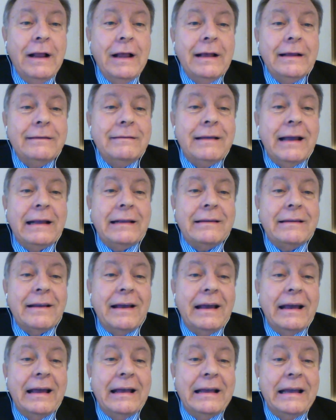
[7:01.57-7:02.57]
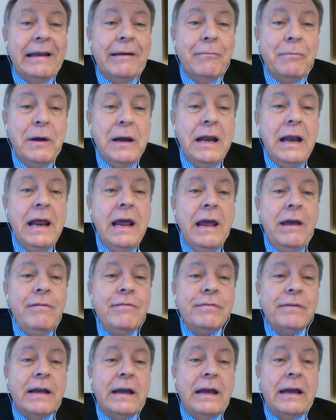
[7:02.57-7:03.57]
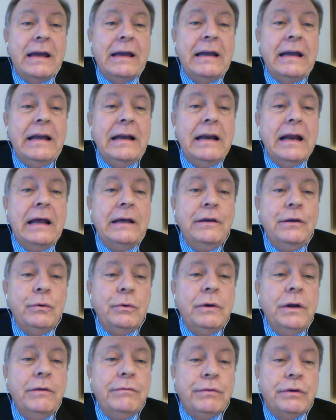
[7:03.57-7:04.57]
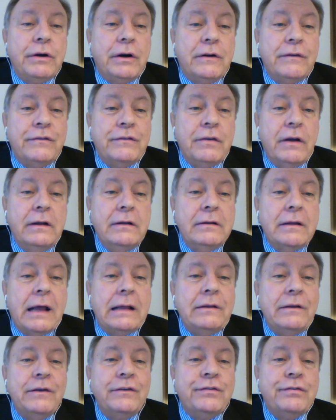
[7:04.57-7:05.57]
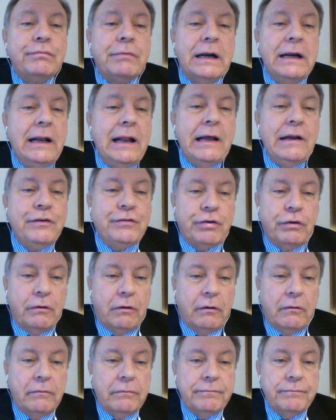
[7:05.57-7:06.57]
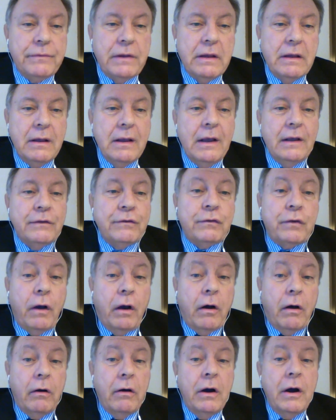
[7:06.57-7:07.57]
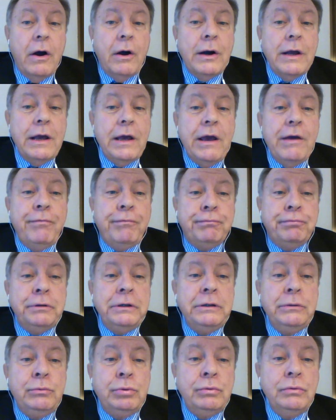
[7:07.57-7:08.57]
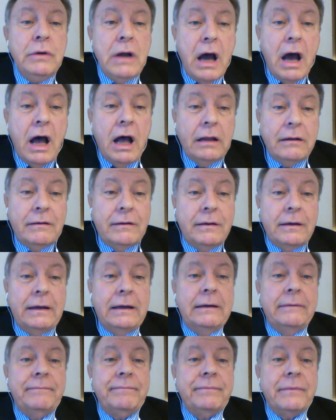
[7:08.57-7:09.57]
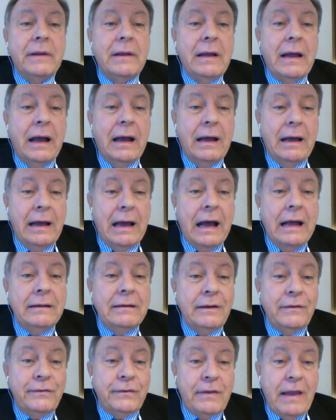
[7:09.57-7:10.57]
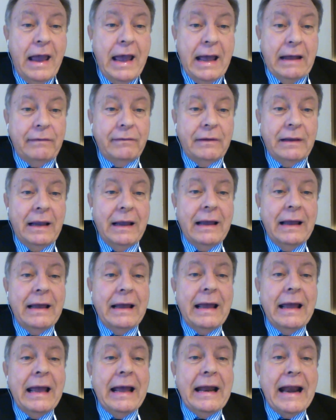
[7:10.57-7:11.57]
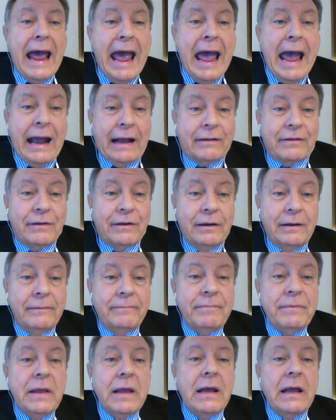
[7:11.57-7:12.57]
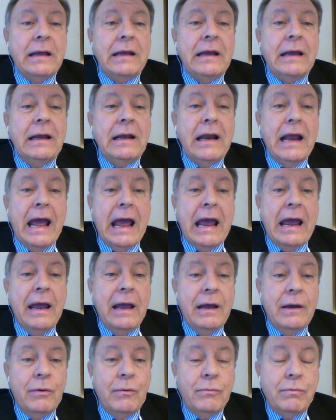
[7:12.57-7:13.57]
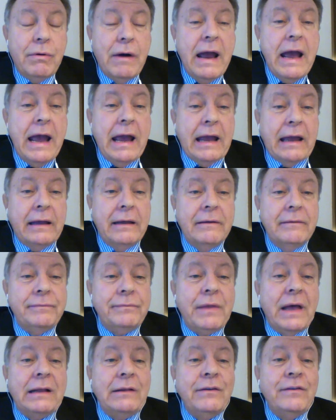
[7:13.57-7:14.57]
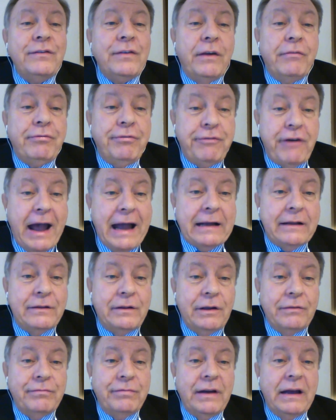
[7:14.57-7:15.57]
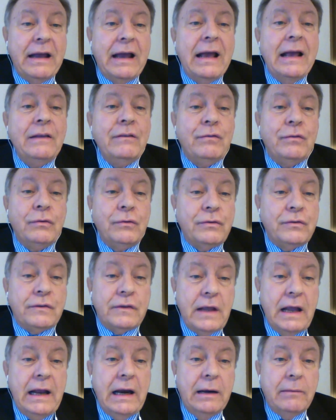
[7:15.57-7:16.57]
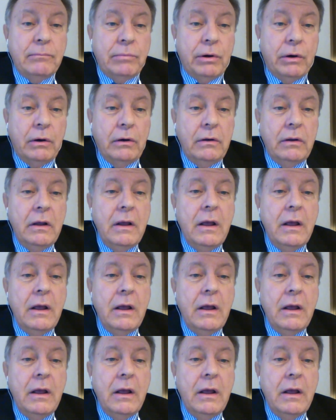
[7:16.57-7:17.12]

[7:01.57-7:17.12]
that we live in a universe that is relational. So if we do not understand and act in a way that is effective and sustainable,